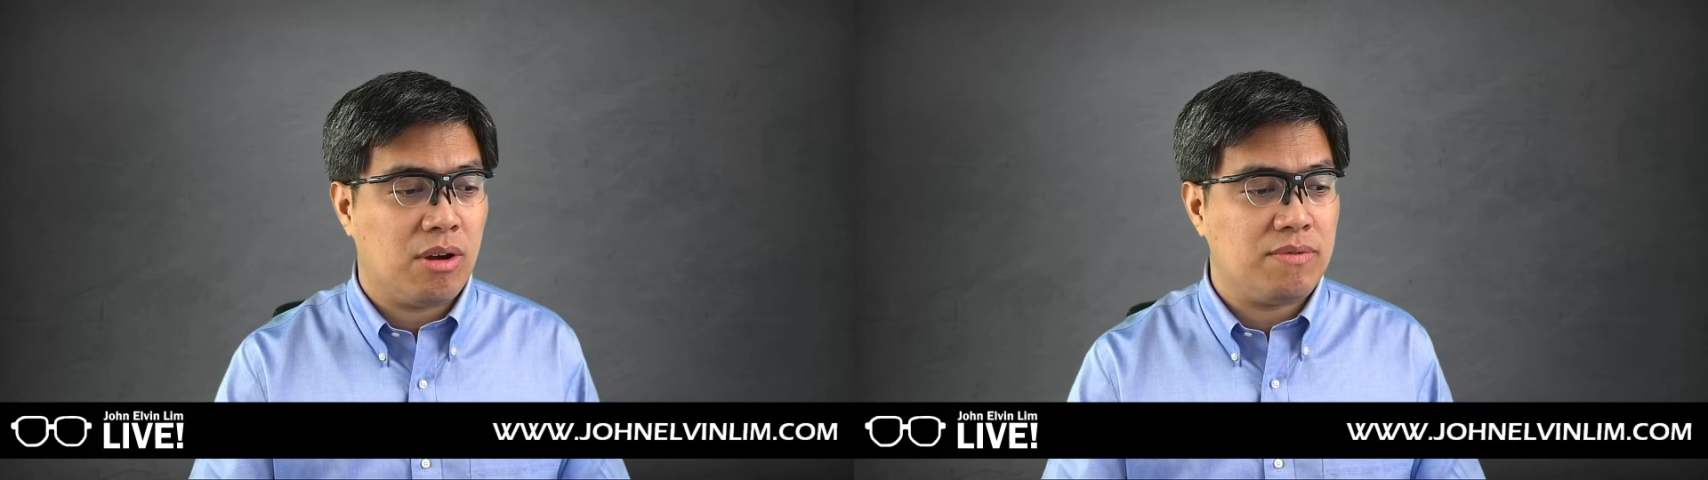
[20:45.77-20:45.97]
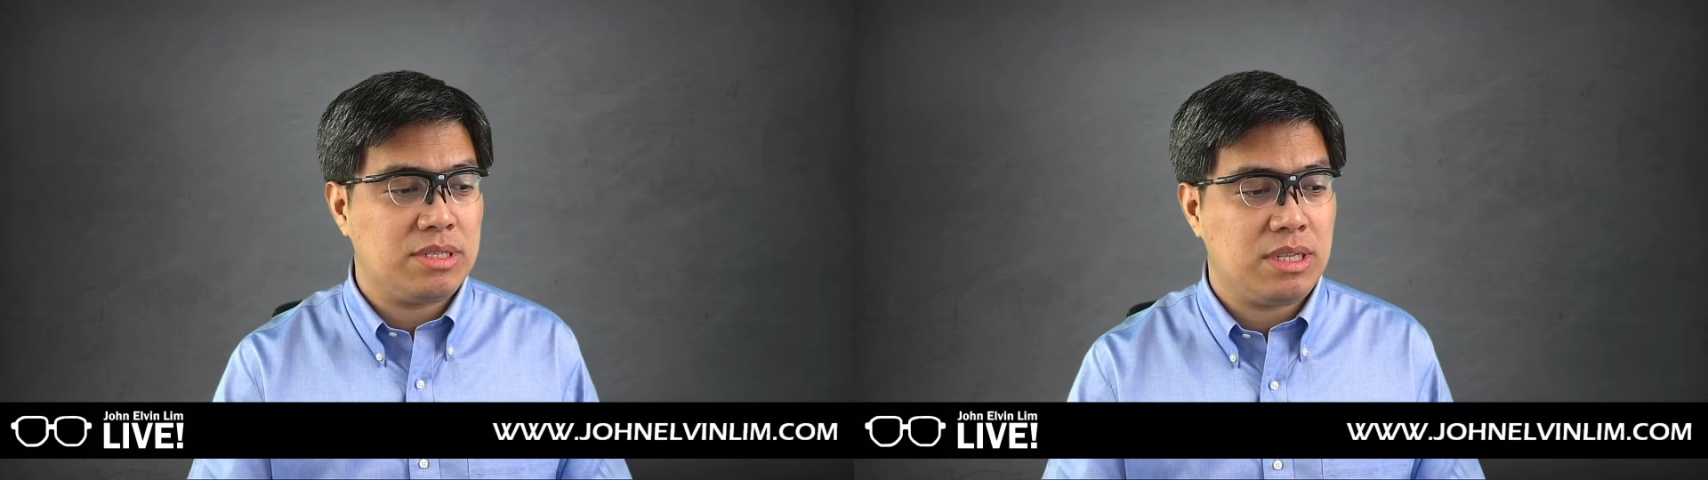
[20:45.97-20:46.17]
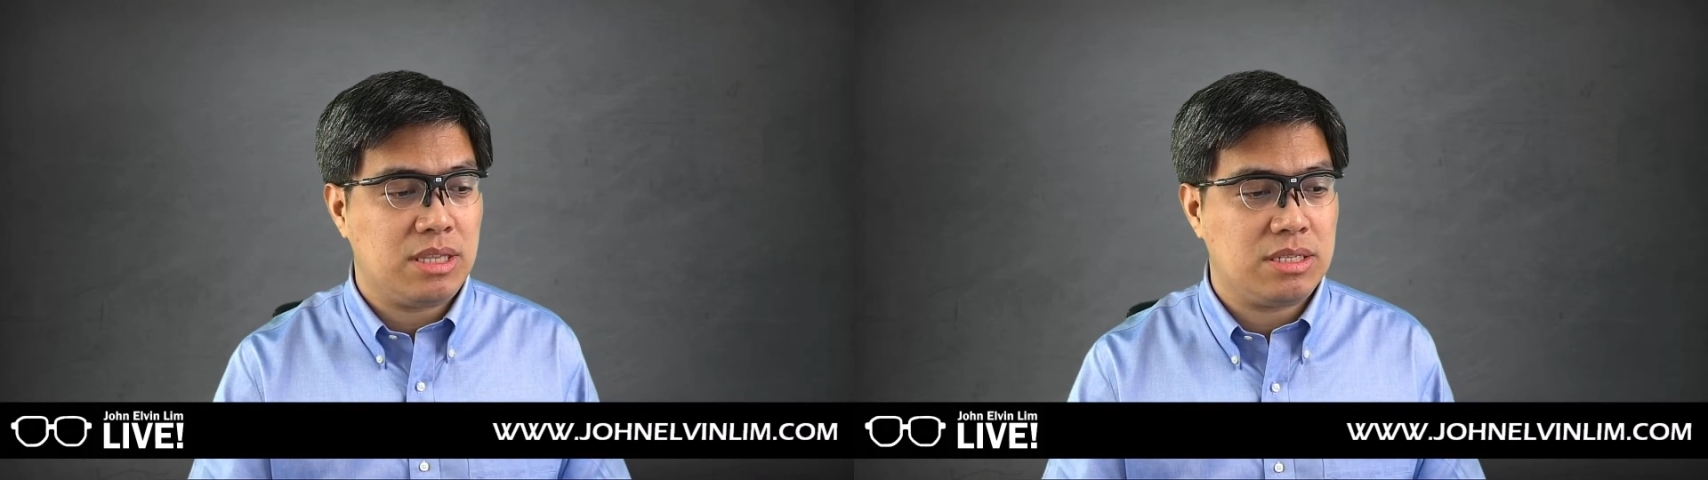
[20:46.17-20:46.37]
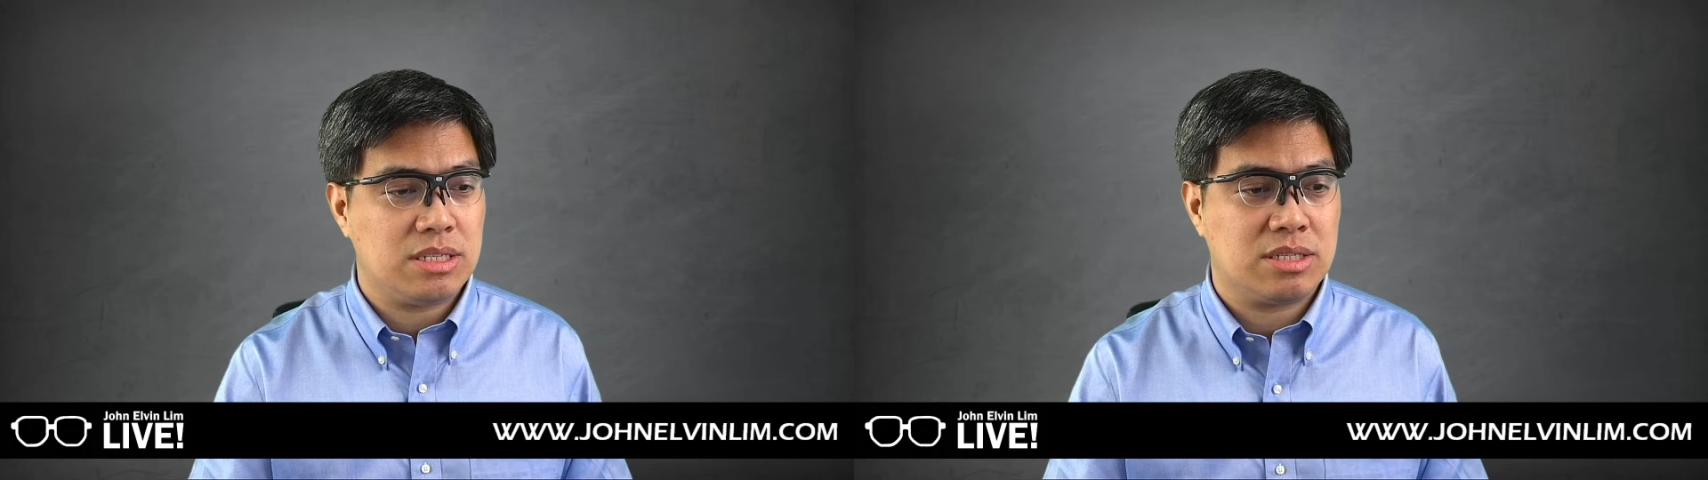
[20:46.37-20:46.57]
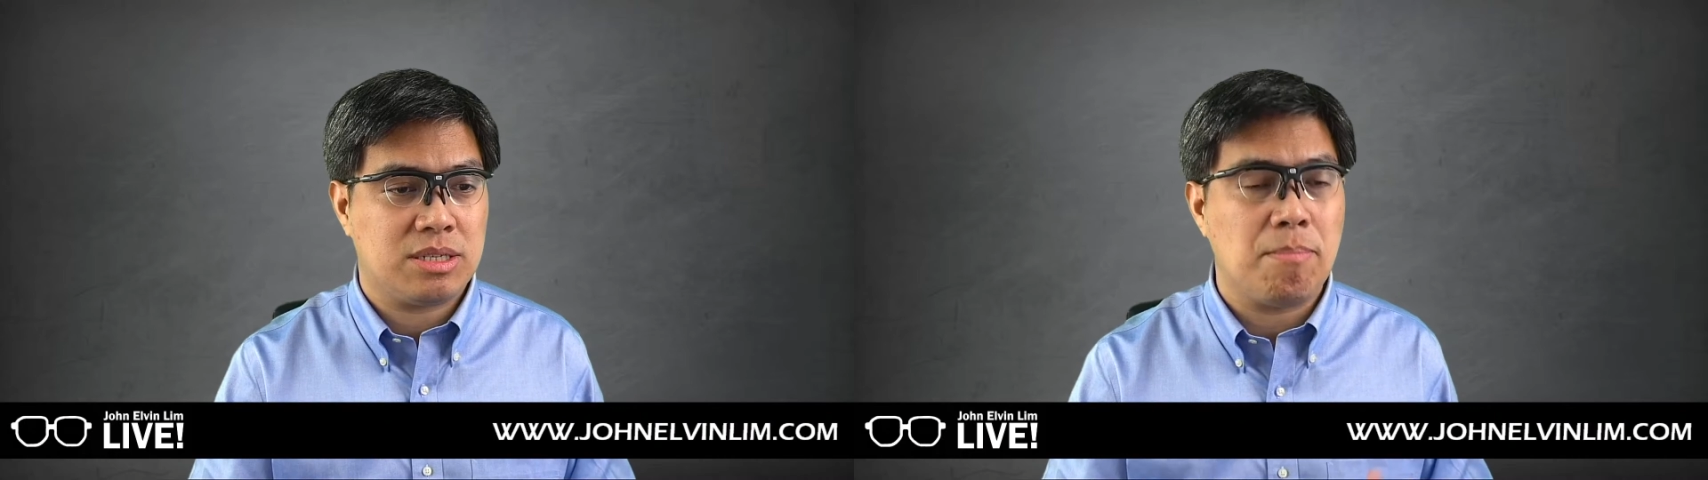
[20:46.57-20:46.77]
Obviously, this
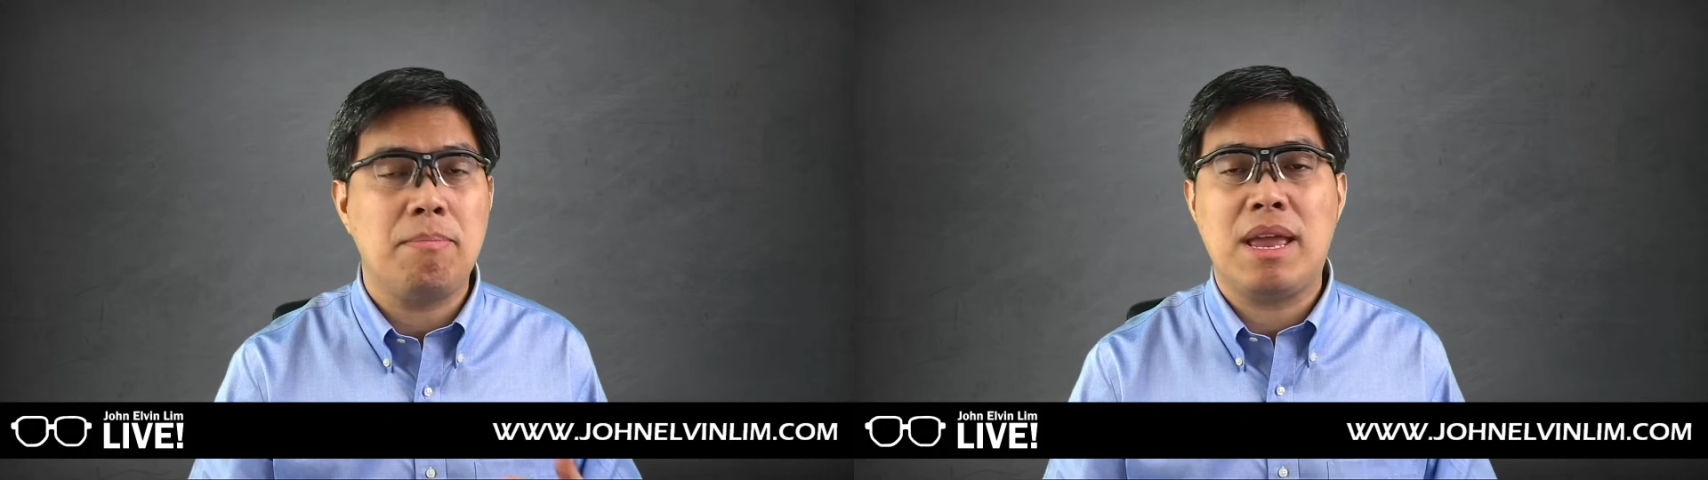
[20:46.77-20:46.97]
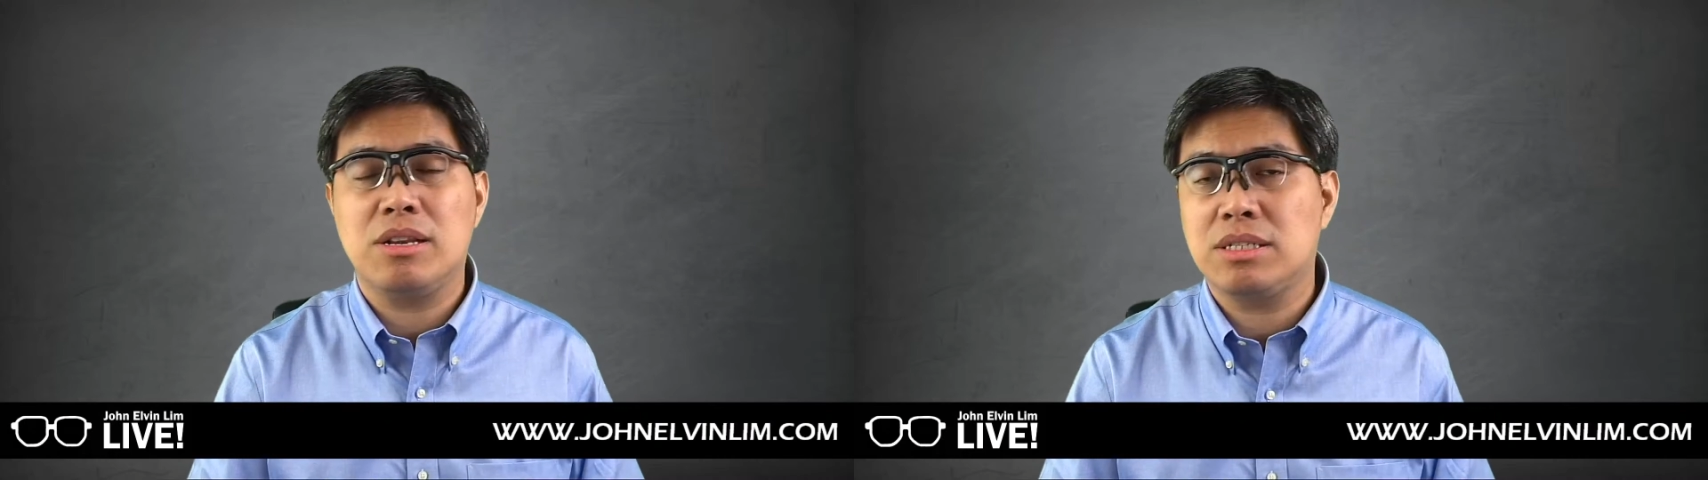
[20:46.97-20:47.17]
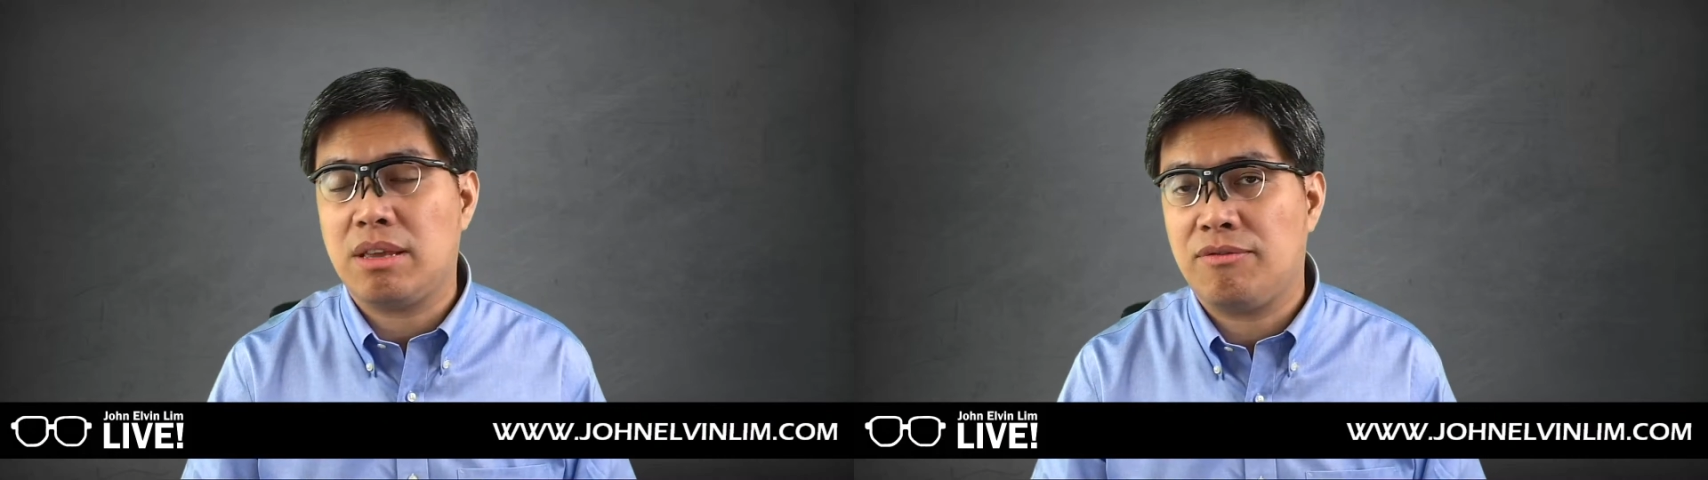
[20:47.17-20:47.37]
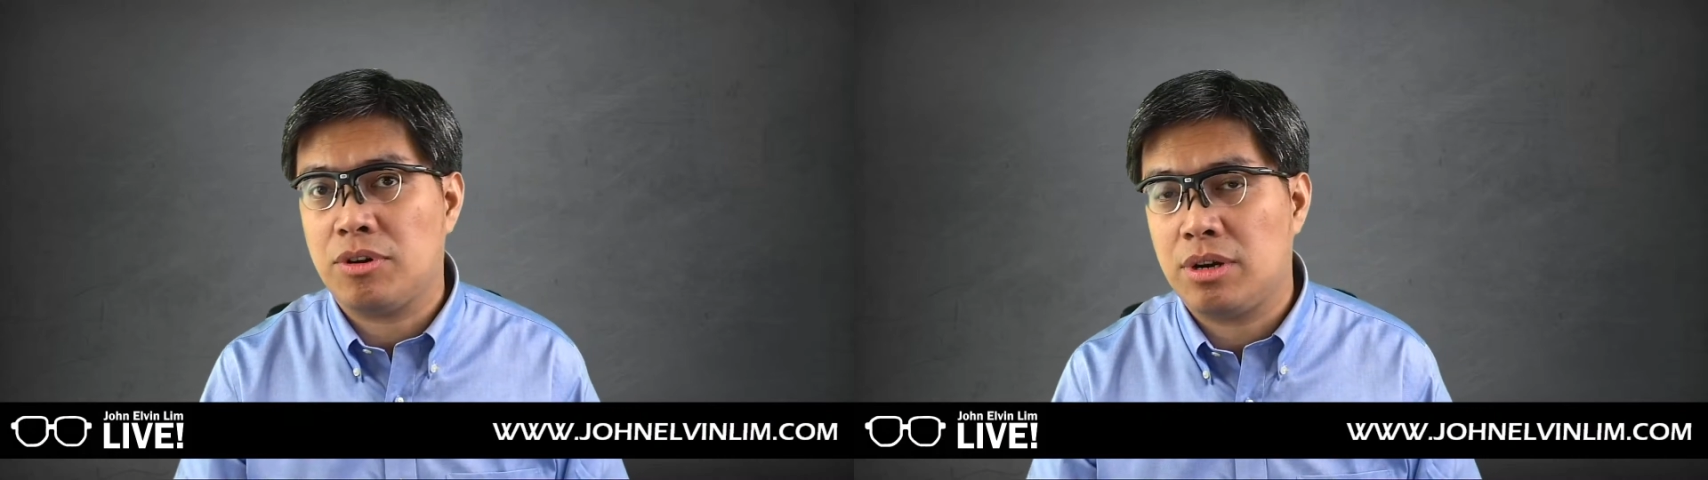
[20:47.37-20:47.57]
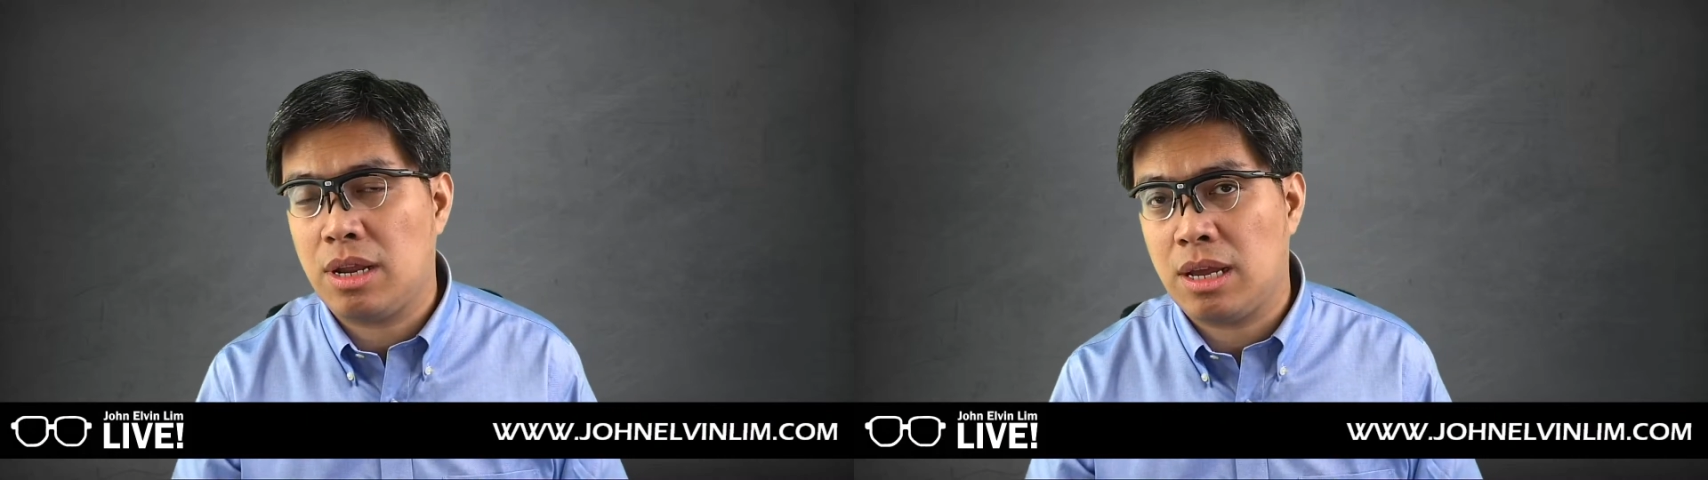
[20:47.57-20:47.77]
is tremendous if
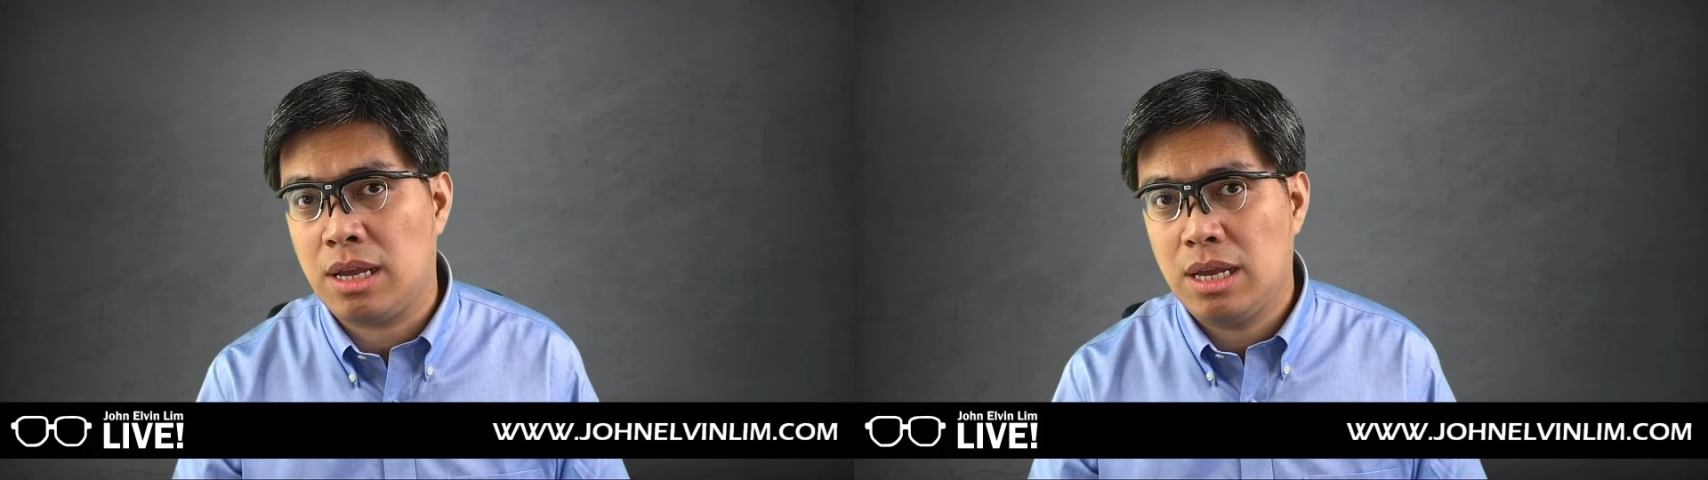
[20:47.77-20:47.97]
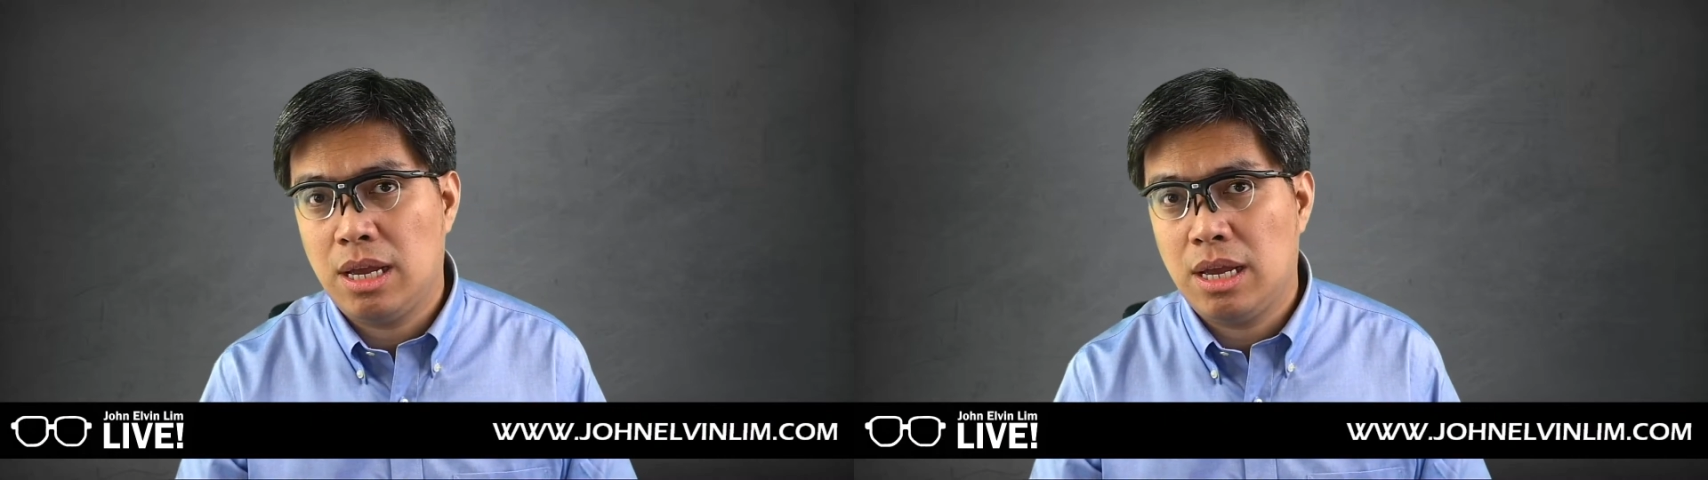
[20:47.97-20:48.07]
you're the